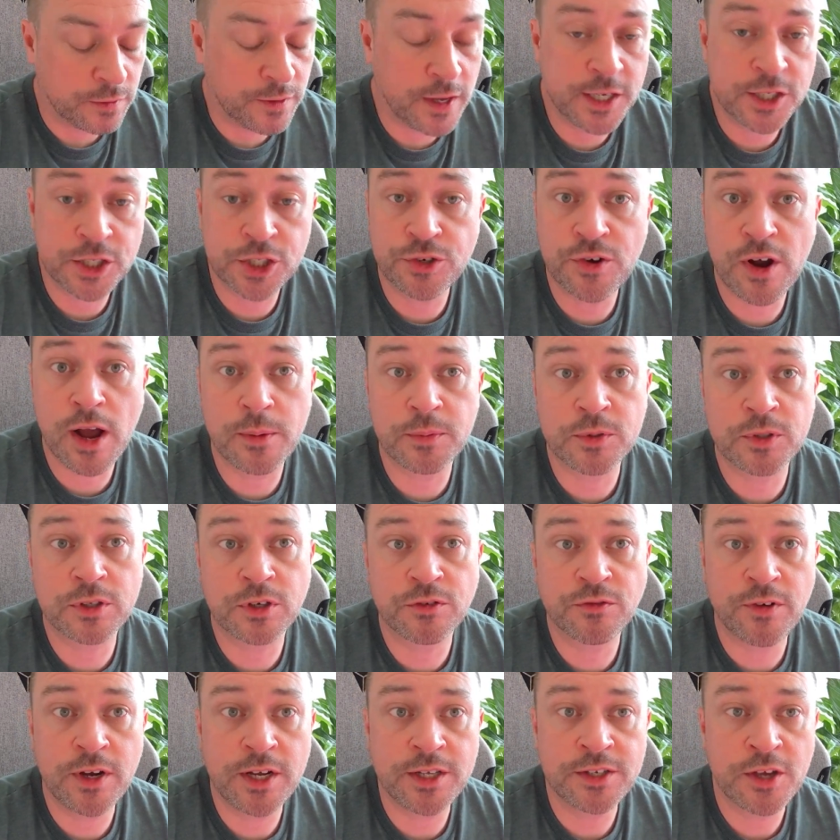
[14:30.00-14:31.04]
These straps
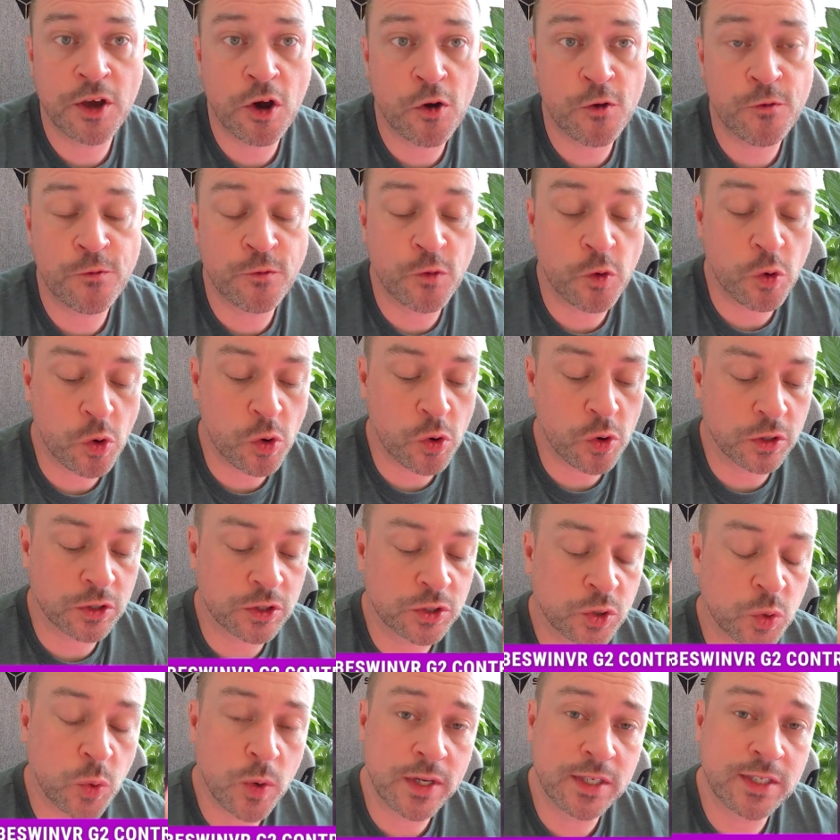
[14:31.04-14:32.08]
retail for
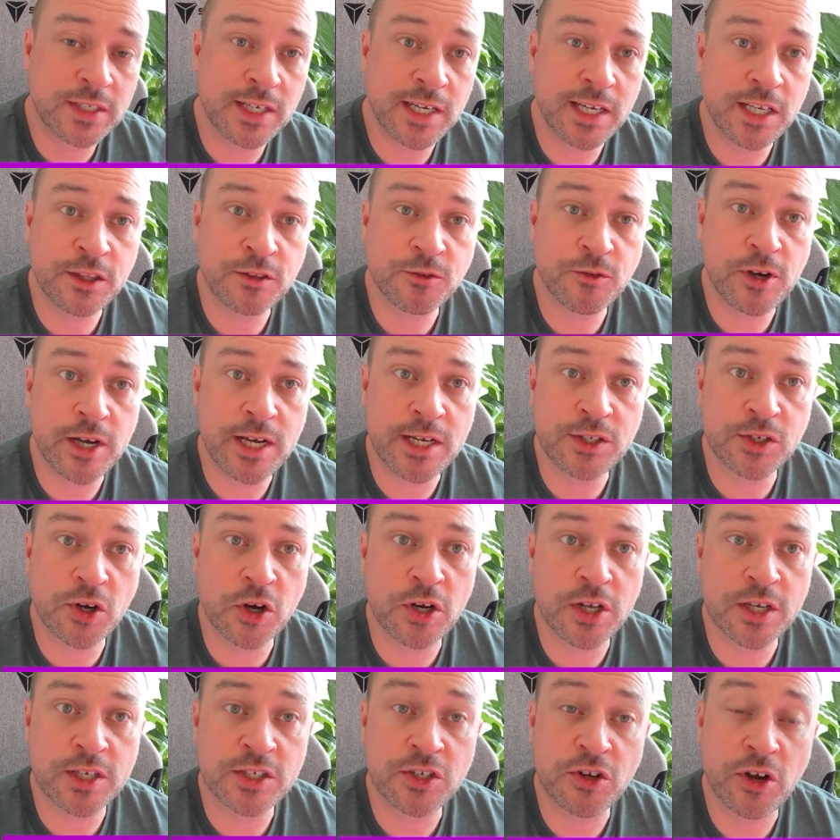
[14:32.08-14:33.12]

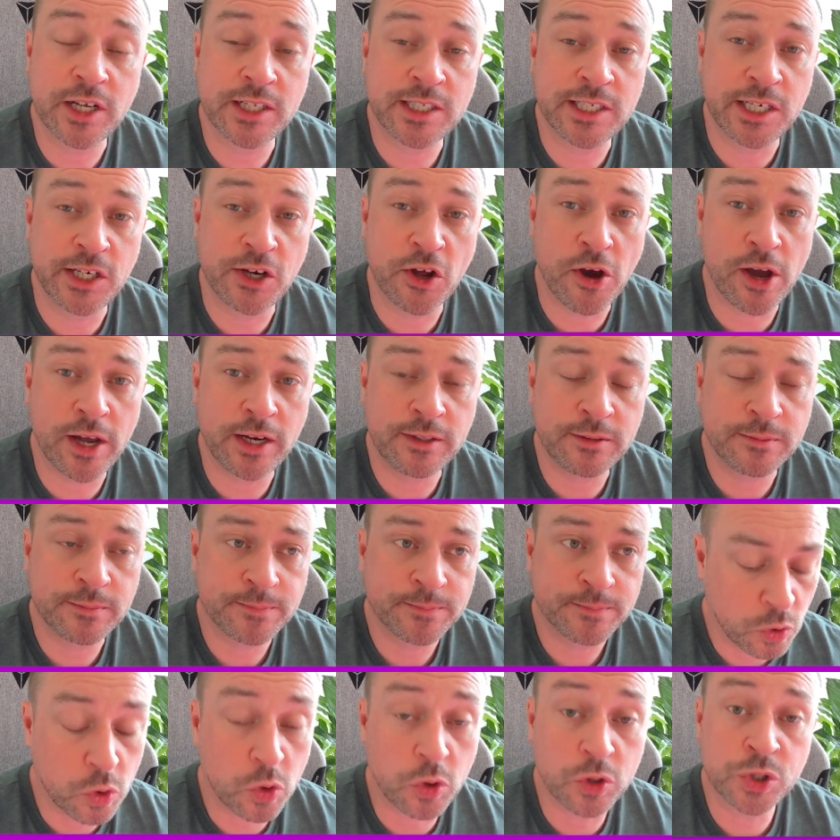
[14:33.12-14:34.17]
$23.99
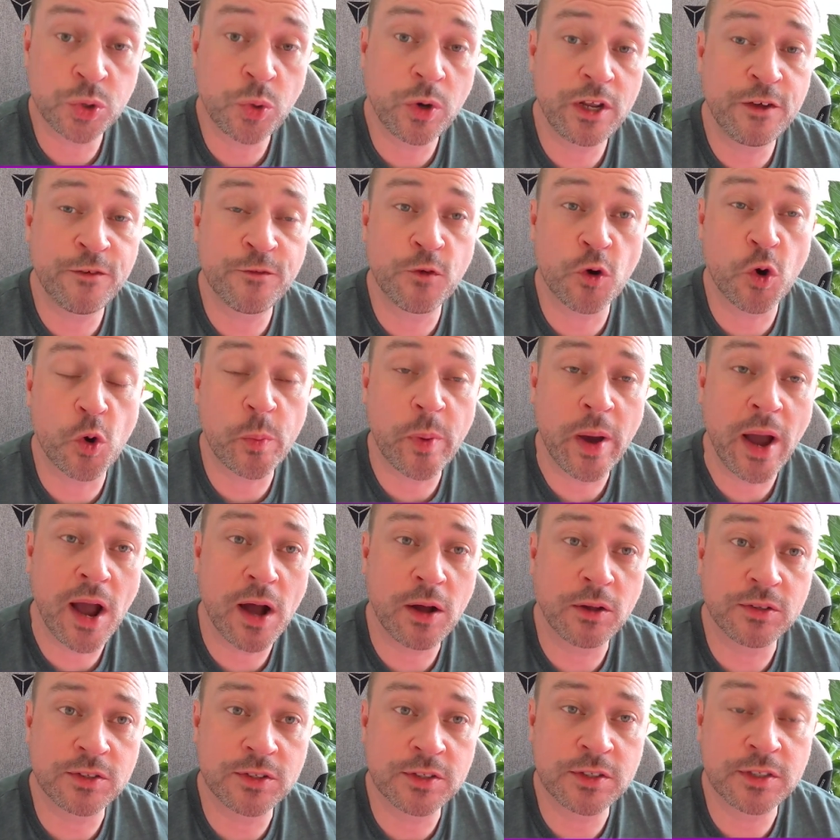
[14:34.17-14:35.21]
or
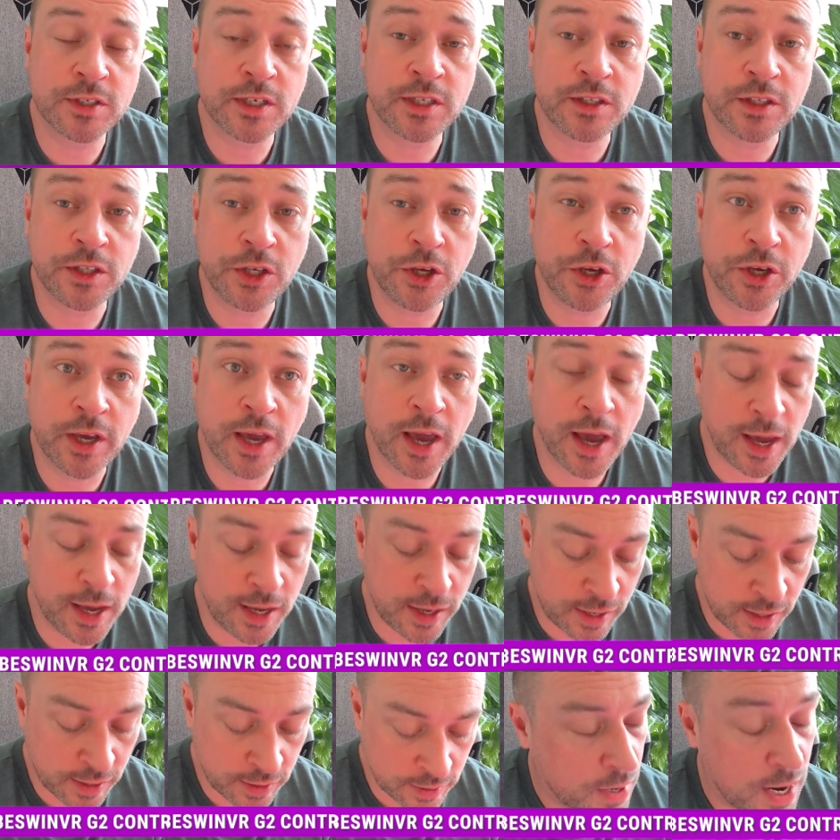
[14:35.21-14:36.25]
£24 in the UK.
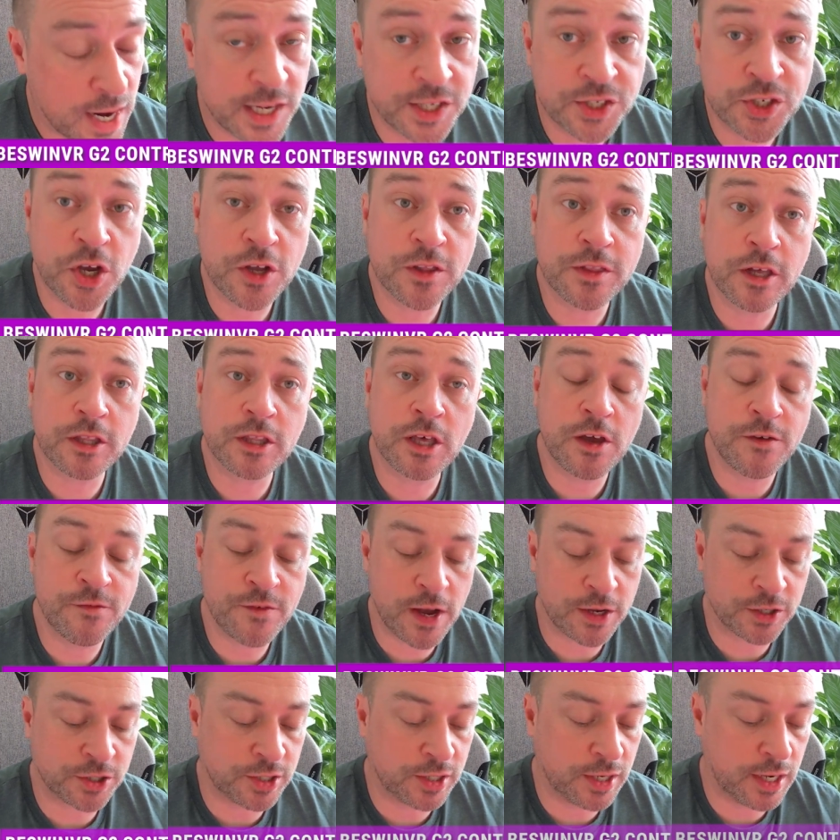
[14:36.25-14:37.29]
And it's good that they've
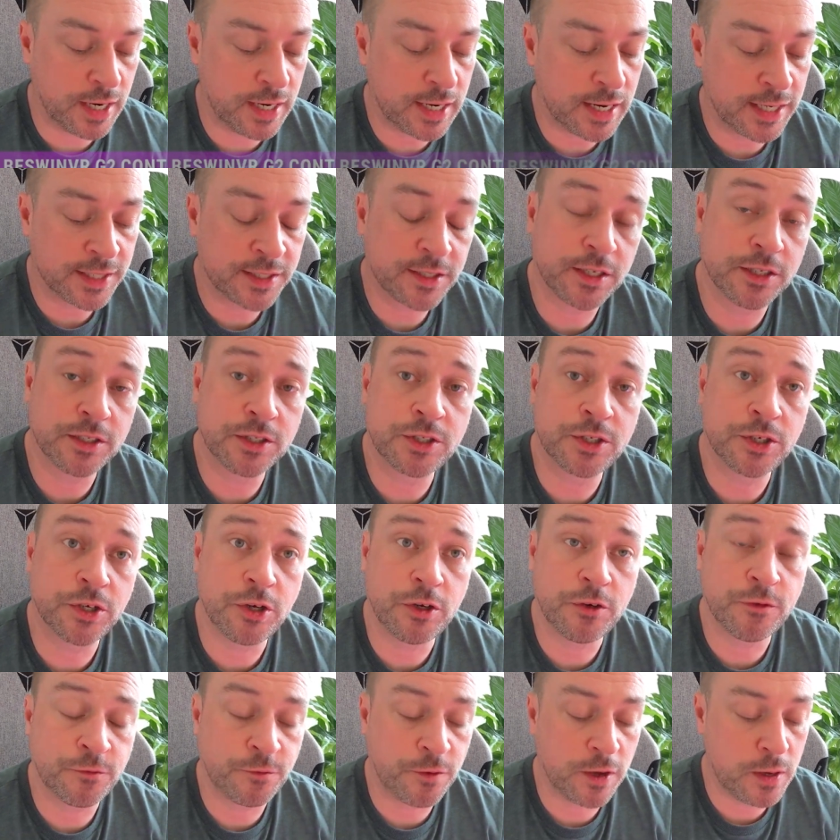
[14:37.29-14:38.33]
actually listened
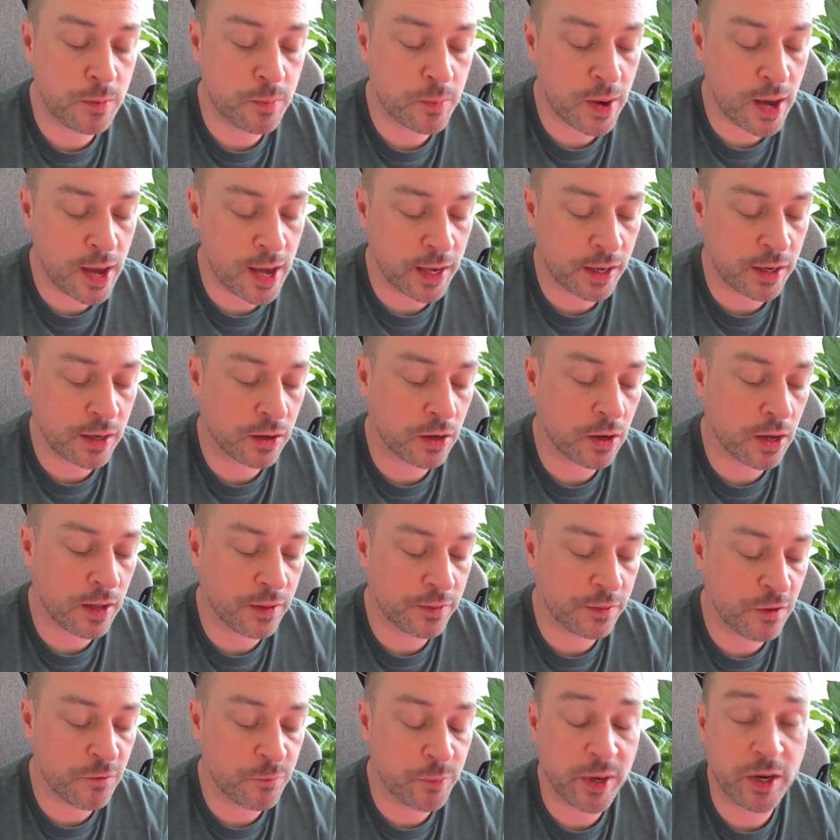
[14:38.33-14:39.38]
to feedback
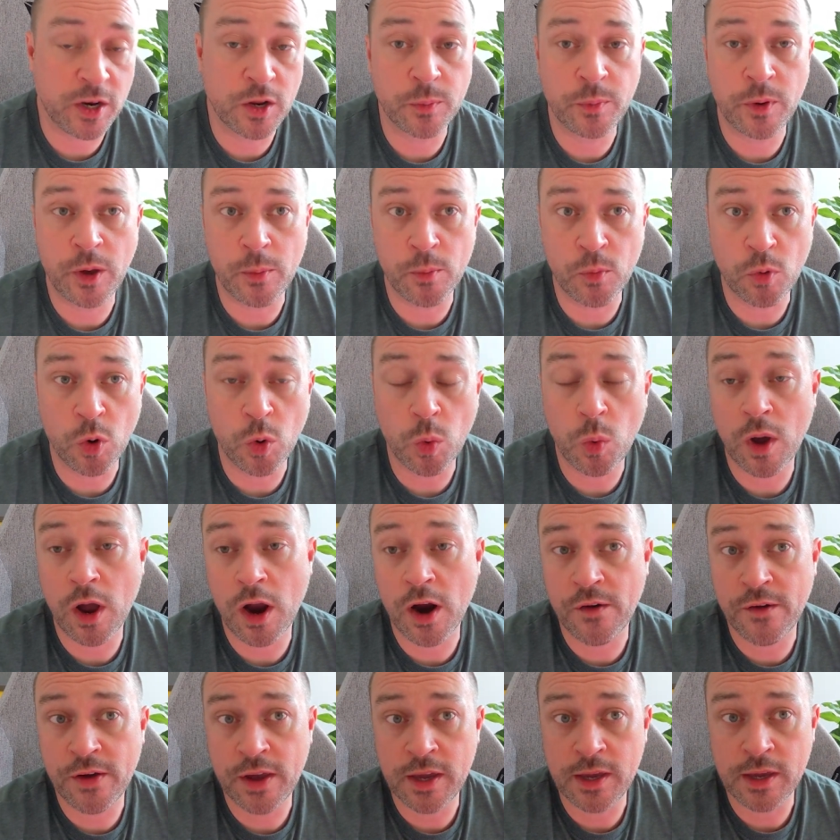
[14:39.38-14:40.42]
and they've been a bit more
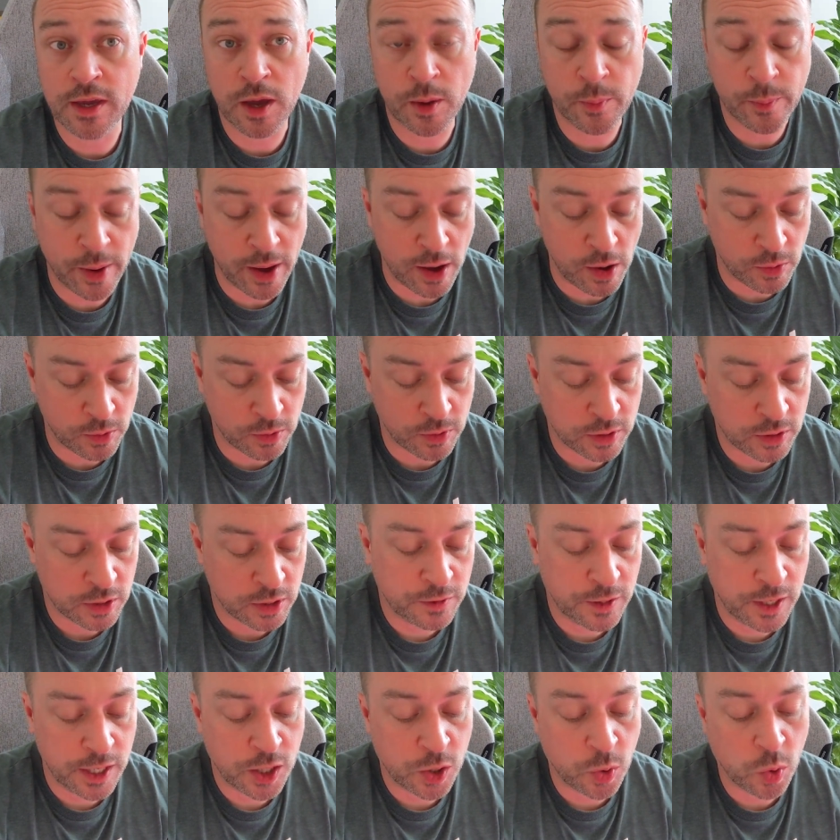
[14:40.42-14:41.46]
wary about
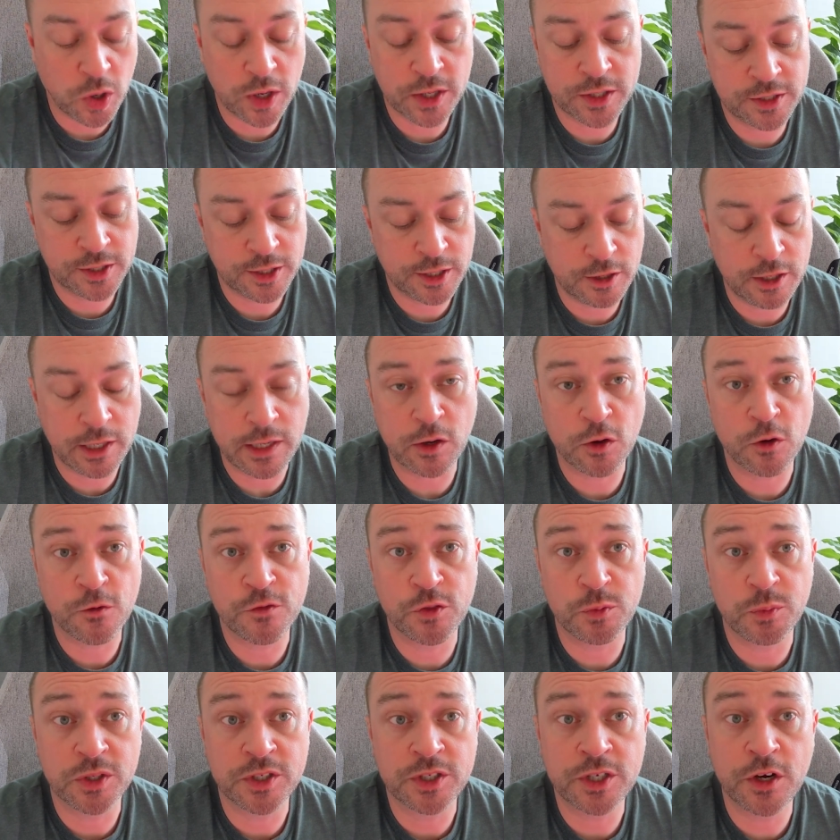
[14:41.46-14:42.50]
the quality of
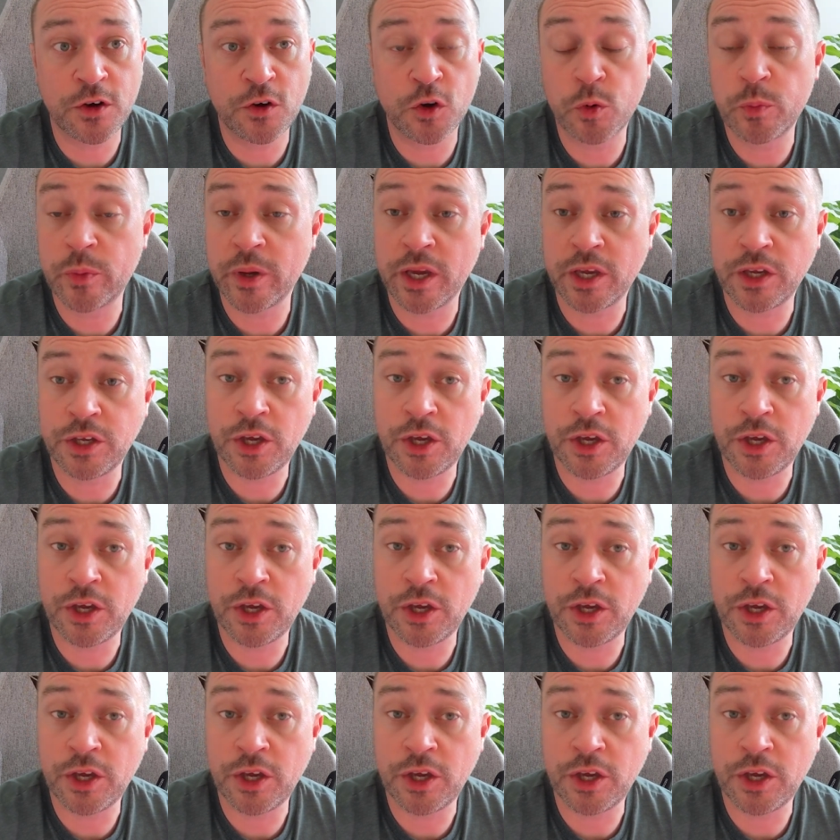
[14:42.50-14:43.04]
the material being